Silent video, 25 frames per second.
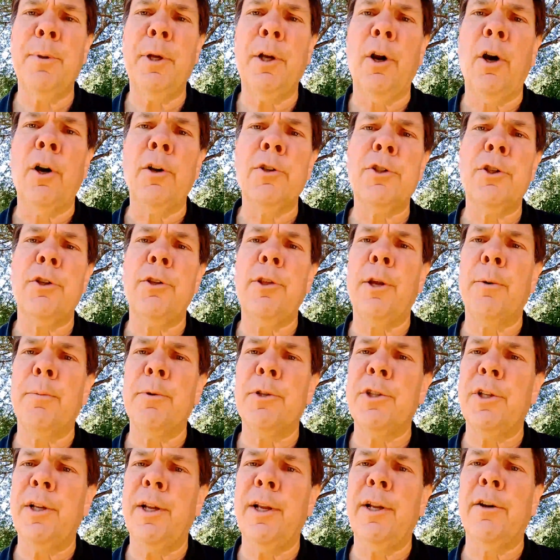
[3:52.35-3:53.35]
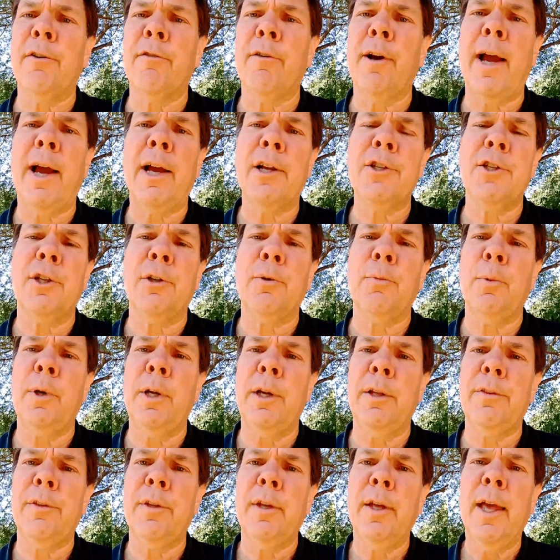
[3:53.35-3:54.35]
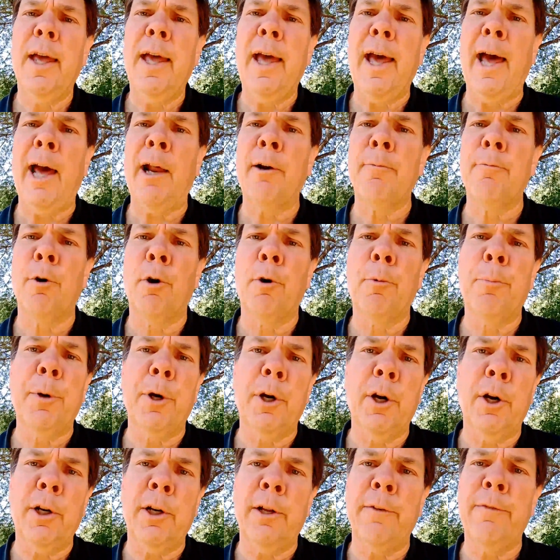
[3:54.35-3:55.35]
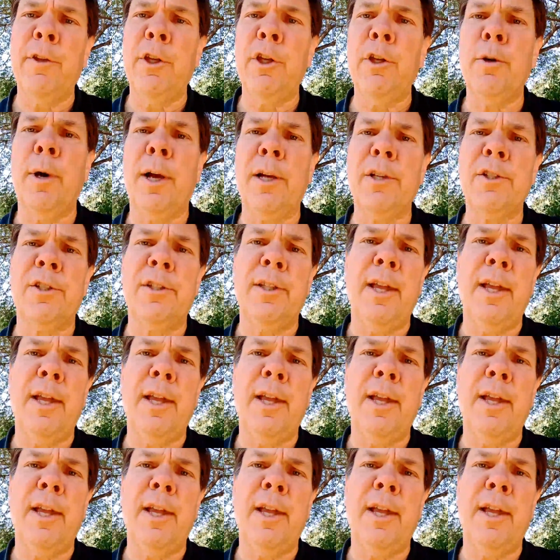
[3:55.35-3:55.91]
but also there was an interaction with Admiral Byrd of the U.S.